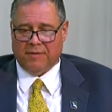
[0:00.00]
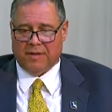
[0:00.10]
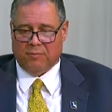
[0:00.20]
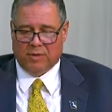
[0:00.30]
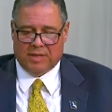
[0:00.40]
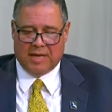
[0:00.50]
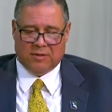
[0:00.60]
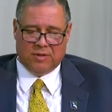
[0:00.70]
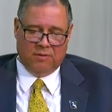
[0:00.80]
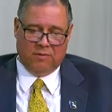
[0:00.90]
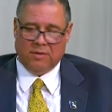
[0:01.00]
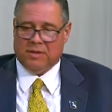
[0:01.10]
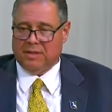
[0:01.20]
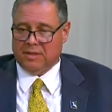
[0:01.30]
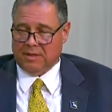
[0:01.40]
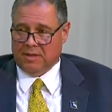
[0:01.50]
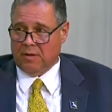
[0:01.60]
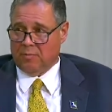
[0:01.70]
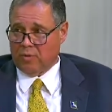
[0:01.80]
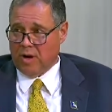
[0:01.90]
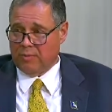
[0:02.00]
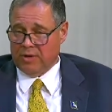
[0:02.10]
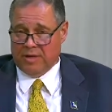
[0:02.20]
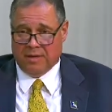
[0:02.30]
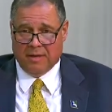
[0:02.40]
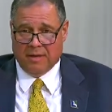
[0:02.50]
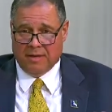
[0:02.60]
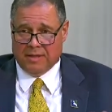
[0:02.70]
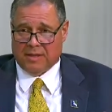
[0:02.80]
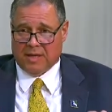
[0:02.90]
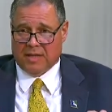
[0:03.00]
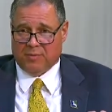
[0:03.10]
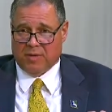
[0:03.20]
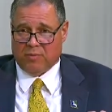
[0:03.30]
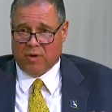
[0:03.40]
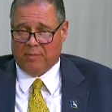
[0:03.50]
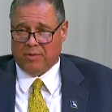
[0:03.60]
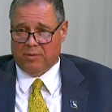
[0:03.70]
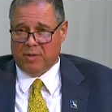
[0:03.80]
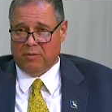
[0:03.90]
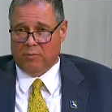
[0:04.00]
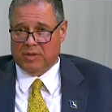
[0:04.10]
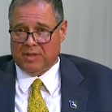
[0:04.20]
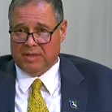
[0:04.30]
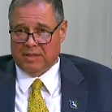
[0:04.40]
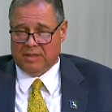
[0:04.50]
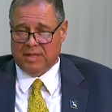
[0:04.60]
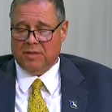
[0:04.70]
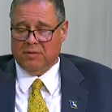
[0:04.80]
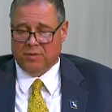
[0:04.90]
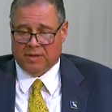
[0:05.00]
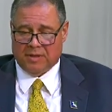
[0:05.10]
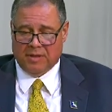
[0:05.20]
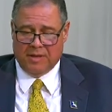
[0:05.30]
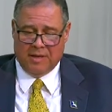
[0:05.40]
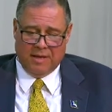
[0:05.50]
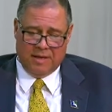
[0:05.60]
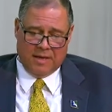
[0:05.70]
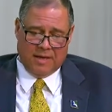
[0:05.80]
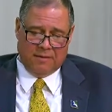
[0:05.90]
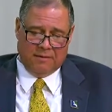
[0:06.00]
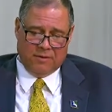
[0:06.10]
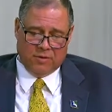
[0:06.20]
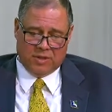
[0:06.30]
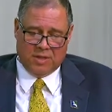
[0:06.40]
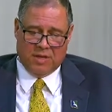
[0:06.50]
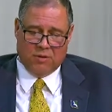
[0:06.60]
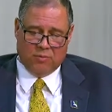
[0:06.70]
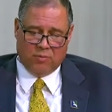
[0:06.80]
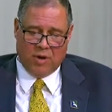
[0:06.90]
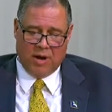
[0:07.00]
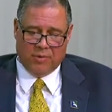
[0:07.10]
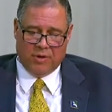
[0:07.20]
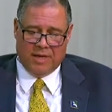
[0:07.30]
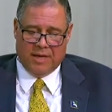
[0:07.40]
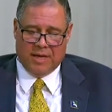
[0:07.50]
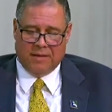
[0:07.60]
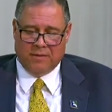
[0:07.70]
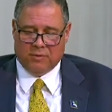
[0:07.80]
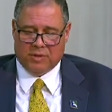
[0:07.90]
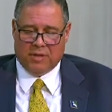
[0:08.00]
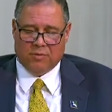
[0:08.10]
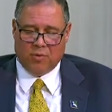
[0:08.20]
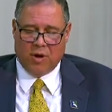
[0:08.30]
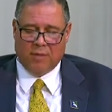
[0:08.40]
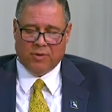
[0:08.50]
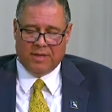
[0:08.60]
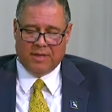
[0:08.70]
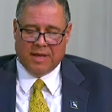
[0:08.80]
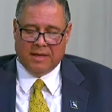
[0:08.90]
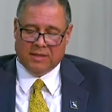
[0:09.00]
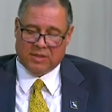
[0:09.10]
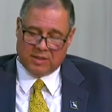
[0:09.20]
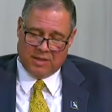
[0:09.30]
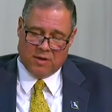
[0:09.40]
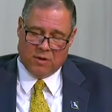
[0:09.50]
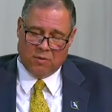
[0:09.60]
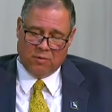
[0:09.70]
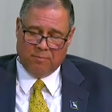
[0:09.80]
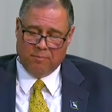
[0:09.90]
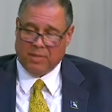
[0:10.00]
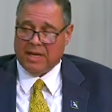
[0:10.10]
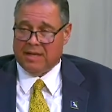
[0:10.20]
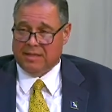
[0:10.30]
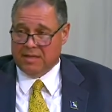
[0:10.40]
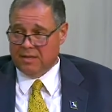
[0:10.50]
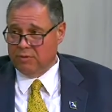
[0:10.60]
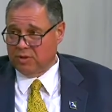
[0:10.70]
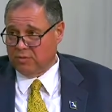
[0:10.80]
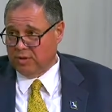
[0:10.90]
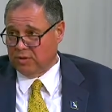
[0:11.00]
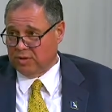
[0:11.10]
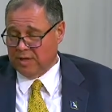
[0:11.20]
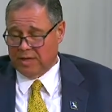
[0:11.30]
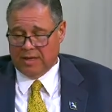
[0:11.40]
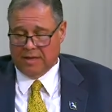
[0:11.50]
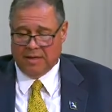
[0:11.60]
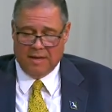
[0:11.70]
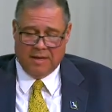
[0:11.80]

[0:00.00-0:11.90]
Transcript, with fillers: If anyone has actually looked at the City Hall property, it's a nice big property, but it wasn't contiguous. And there's city-owned property, and there was other property that is city-owned but had deed restrictions on it.